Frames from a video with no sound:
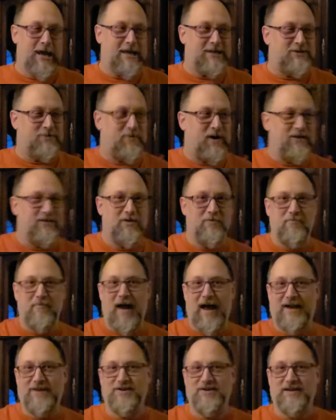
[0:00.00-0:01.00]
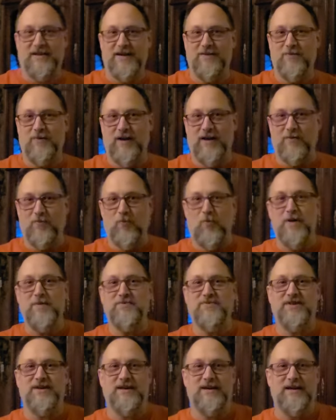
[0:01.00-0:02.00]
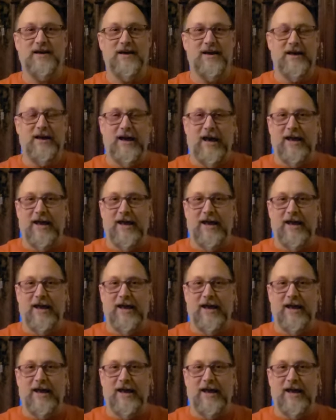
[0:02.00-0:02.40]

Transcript: It's about the magic and, and whimsy,